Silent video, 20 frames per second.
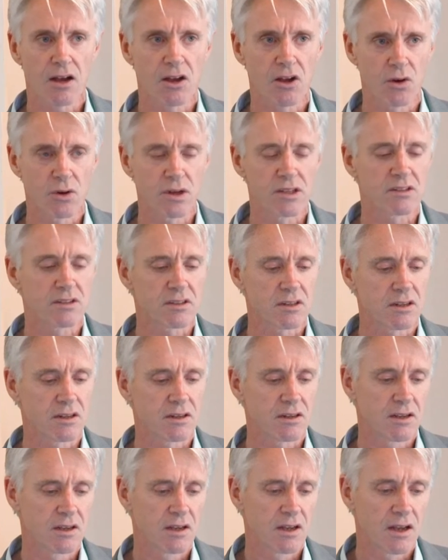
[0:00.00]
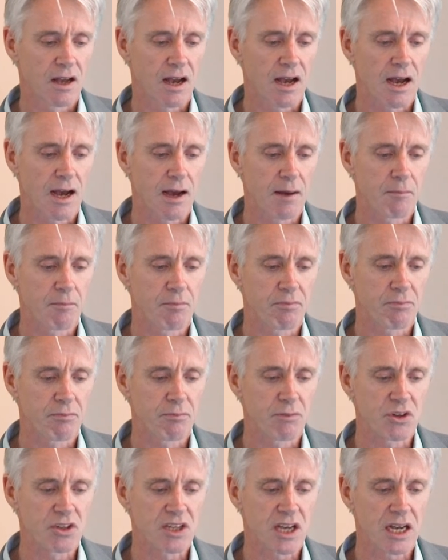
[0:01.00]
coincident
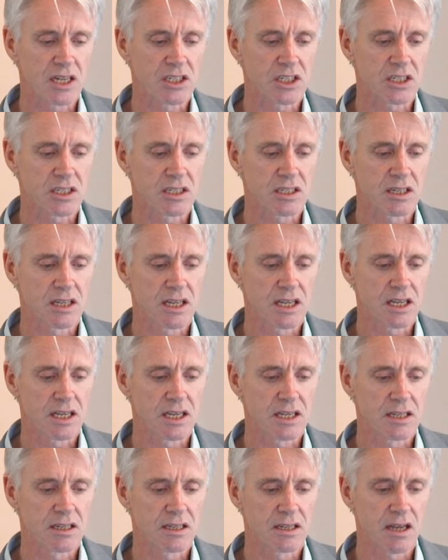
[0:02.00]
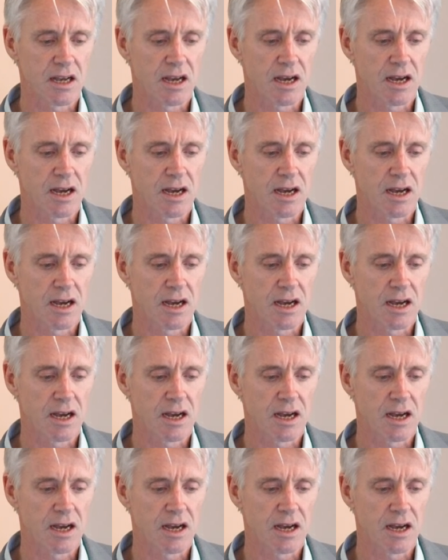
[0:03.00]
mutation in